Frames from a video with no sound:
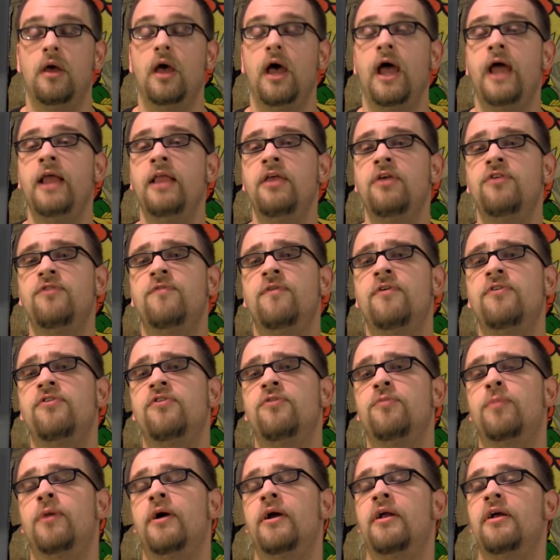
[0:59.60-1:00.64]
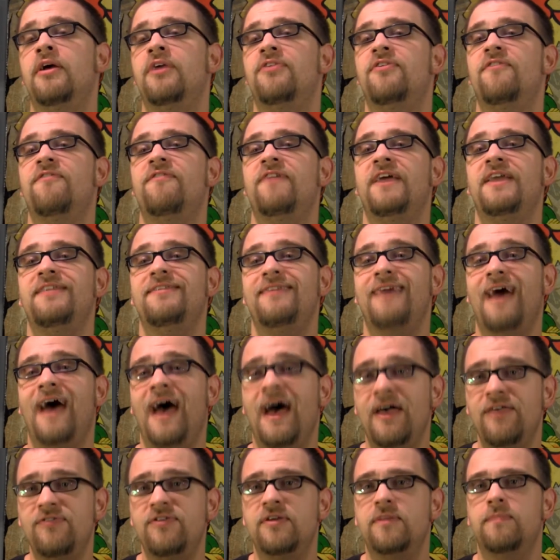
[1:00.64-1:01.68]
Aliens vs. Predator is a
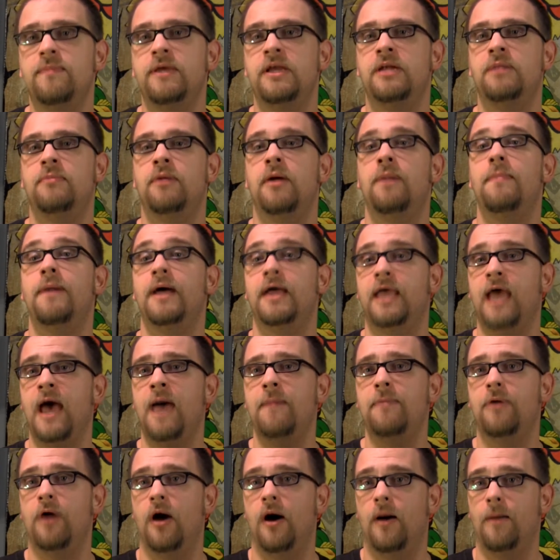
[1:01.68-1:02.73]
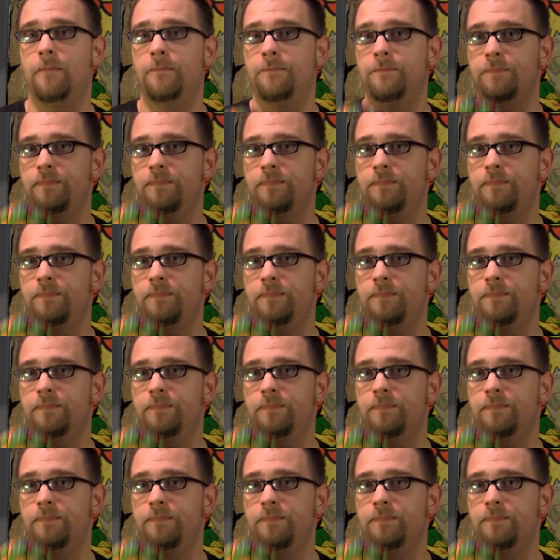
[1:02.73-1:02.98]
fantastic beat 'em up by Capcom,